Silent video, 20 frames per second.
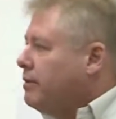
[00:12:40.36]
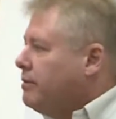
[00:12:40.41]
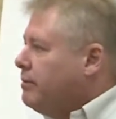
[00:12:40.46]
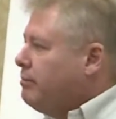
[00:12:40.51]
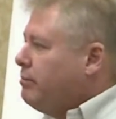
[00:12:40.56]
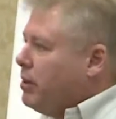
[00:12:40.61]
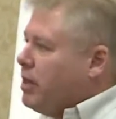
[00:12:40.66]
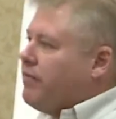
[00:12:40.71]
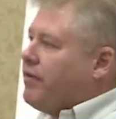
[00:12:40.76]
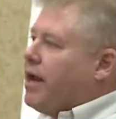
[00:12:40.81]

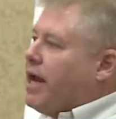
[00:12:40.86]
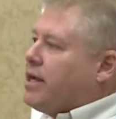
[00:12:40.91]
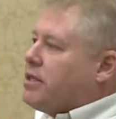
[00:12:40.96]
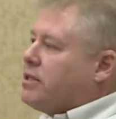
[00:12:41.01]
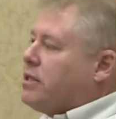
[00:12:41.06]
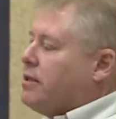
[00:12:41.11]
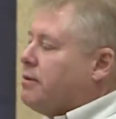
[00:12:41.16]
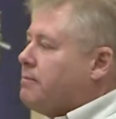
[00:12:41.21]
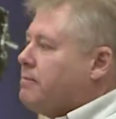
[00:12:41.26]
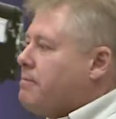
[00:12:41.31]
Pretty fast.
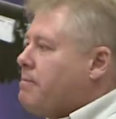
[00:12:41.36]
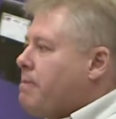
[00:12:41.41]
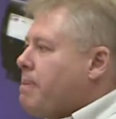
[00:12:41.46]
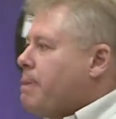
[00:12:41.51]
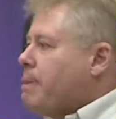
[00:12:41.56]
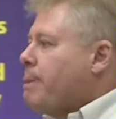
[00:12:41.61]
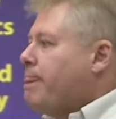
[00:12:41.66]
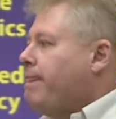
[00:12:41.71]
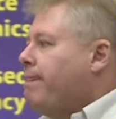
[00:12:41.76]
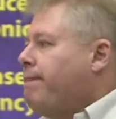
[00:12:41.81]

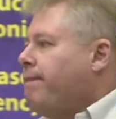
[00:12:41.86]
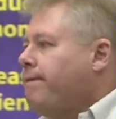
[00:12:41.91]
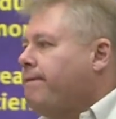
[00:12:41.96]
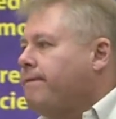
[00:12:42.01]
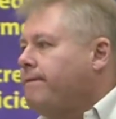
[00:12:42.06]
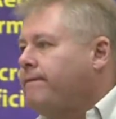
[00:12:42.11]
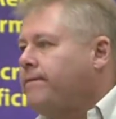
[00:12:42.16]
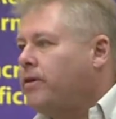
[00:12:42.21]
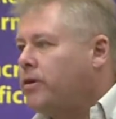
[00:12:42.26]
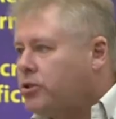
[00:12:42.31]

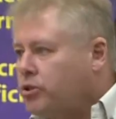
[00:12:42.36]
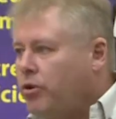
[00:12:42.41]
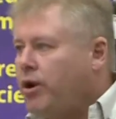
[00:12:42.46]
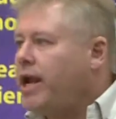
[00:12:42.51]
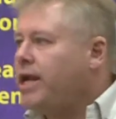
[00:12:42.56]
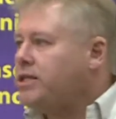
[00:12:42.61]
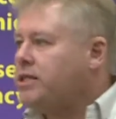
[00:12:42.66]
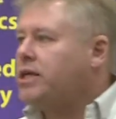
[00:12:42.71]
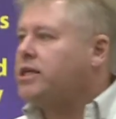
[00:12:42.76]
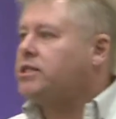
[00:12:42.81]
There's
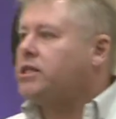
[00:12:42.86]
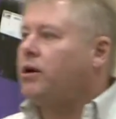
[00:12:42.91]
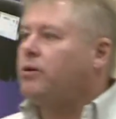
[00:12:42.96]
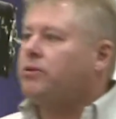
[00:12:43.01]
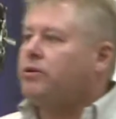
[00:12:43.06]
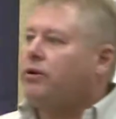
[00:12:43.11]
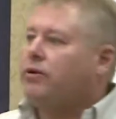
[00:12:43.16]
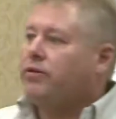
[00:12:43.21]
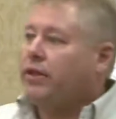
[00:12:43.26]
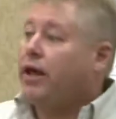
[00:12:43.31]
transients out
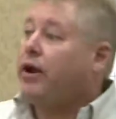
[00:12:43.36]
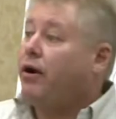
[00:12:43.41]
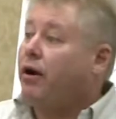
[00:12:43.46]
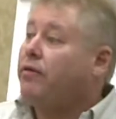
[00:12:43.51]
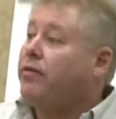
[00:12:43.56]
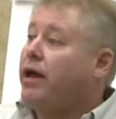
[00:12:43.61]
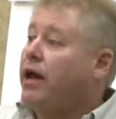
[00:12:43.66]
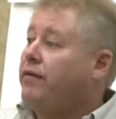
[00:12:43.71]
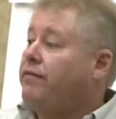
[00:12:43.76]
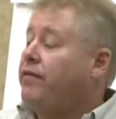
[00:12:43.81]
there that are
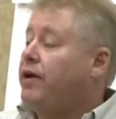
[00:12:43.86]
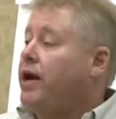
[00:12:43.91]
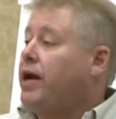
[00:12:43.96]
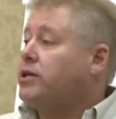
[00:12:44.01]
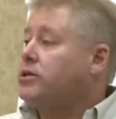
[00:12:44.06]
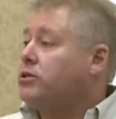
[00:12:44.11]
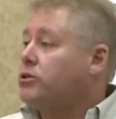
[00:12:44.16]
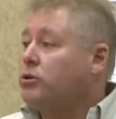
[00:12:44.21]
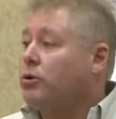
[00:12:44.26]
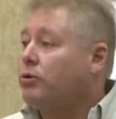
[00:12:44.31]
that fast.
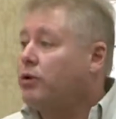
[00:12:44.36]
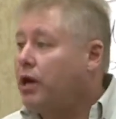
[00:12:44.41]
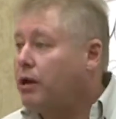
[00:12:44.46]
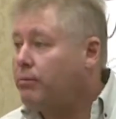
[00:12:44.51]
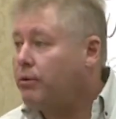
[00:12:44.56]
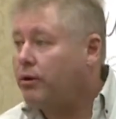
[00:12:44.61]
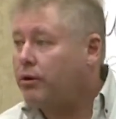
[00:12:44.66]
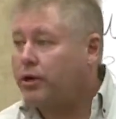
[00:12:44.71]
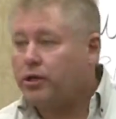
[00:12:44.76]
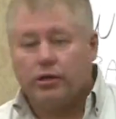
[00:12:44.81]
There's no doubt
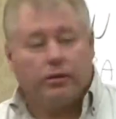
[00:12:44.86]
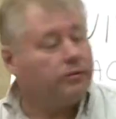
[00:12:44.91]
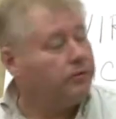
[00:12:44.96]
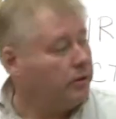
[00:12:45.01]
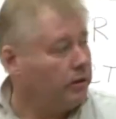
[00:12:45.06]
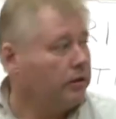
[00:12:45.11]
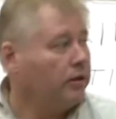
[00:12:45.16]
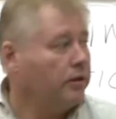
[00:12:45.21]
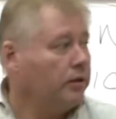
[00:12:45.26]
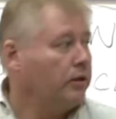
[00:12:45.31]
about it.
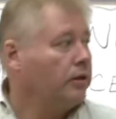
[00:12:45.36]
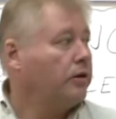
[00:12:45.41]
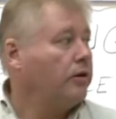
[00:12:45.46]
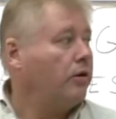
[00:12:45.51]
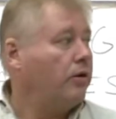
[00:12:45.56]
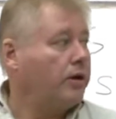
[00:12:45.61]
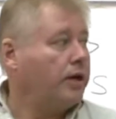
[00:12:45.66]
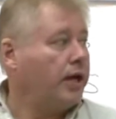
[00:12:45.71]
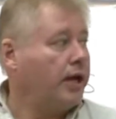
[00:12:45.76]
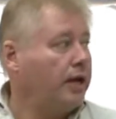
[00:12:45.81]

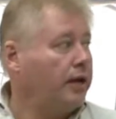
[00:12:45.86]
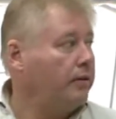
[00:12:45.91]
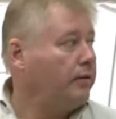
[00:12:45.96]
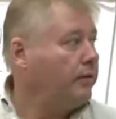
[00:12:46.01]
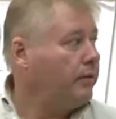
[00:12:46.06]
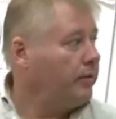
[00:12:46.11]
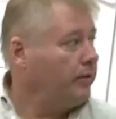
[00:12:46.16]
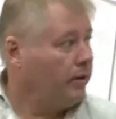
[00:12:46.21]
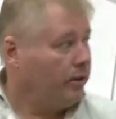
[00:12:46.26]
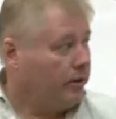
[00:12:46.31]
Okay?
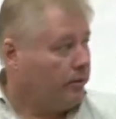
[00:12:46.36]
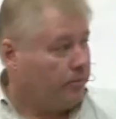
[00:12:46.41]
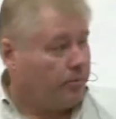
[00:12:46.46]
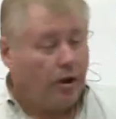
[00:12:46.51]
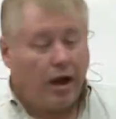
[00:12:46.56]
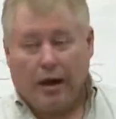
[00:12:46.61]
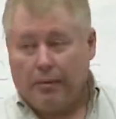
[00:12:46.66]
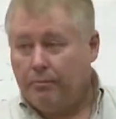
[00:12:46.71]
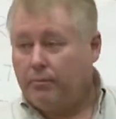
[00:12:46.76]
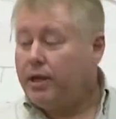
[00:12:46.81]

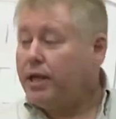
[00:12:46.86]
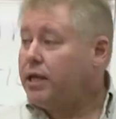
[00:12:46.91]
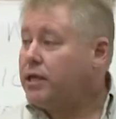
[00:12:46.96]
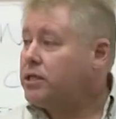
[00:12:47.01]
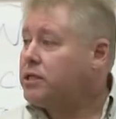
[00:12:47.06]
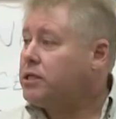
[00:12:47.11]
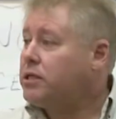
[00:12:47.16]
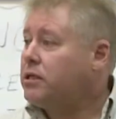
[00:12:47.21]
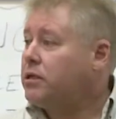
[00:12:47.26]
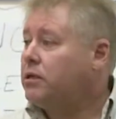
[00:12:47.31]
Problem
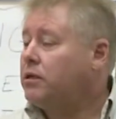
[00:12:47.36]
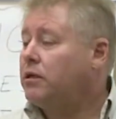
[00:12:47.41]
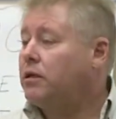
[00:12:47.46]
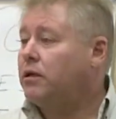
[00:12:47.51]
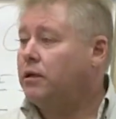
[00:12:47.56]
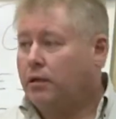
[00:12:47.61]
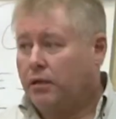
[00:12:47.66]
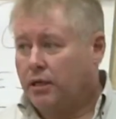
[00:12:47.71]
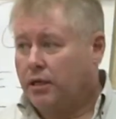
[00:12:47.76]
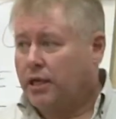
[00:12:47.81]
is
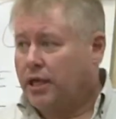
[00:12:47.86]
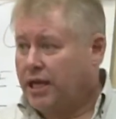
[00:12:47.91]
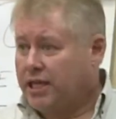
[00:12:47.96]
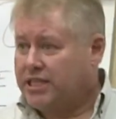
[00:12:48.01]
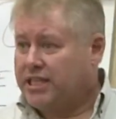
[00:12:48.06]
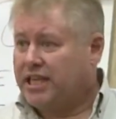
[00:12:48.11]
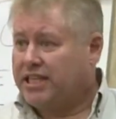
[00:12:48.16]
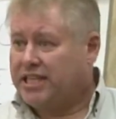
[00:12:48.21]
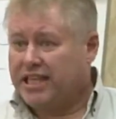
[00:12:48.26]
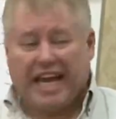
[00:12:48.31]

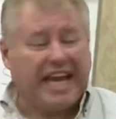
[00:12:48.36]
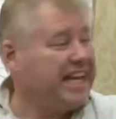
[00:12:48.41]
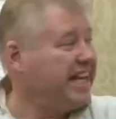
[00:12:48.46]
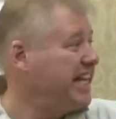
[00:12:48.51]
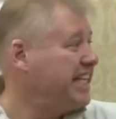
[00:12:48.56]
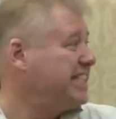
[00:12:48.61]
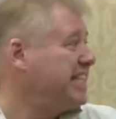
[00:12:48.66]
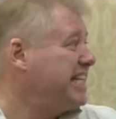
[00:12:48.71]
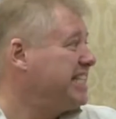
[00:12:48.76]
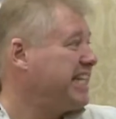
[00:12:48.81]
this
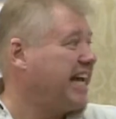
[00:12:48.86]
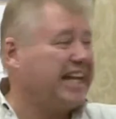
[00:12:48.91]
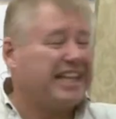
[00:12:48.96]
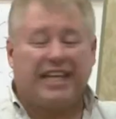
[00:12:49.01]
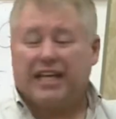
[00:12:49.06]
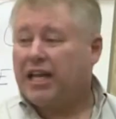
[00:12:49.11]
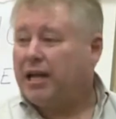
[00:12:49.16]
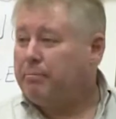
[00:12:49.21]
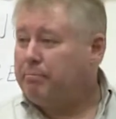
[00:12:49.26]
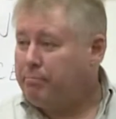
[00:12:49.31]
is at the
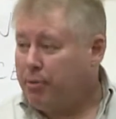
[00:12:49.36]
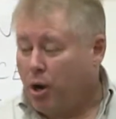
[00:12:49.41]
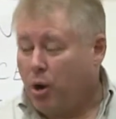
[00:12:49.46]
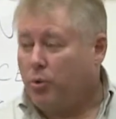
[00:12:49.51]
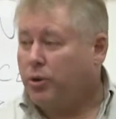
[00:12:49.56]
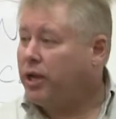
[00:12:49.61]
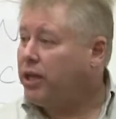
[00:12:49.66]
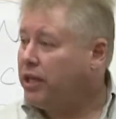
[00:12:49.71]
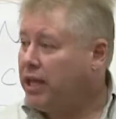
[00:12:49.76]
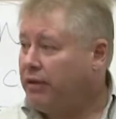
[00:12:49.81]

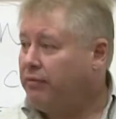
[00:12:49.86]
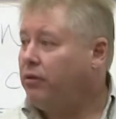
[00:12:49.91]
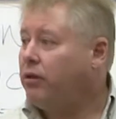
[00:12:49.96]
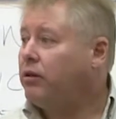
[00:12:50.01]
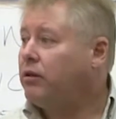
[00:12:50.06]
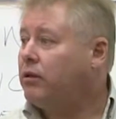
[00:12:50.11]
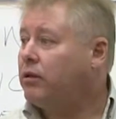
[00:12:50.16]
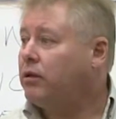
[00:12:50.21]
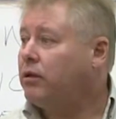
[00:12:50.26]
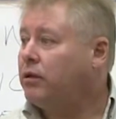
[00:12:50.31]
component level
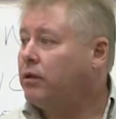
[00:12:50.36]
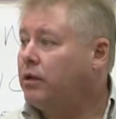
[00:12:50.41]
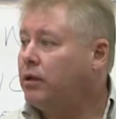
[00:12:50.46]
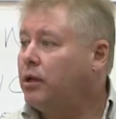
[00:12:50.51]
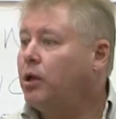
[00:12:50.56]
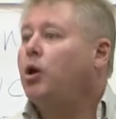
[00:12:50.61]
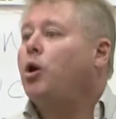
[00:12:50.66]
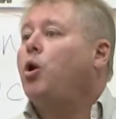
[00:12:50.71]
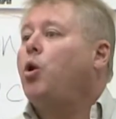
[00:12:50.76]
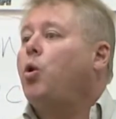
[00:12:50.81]

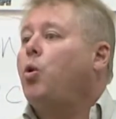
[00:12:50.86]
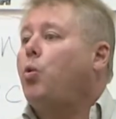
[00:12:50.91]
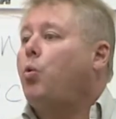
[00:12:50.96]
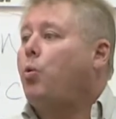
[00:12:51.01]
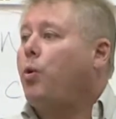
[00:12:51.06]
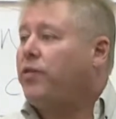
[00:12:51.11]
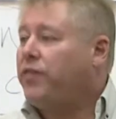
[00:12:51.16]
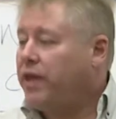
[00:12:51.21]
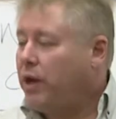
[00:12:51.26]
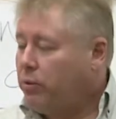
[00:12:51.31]

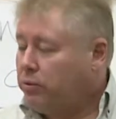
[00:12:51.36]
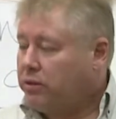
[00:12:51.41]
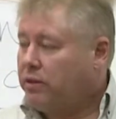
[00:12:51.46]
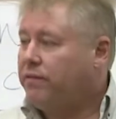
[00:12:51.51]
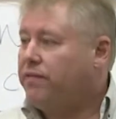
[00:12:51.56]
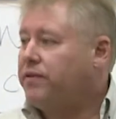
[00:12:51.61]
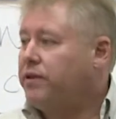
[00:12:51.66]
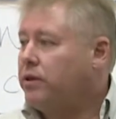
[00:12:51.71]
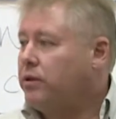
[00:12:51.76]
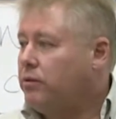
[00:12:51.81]
without the
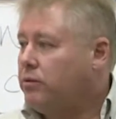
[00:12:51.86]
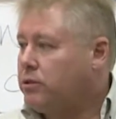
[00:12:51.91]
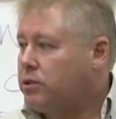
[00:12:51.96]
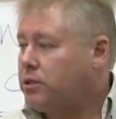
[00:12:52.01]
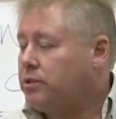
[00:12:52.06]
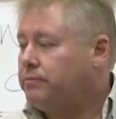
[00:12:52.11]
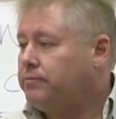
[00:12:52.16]
fuse.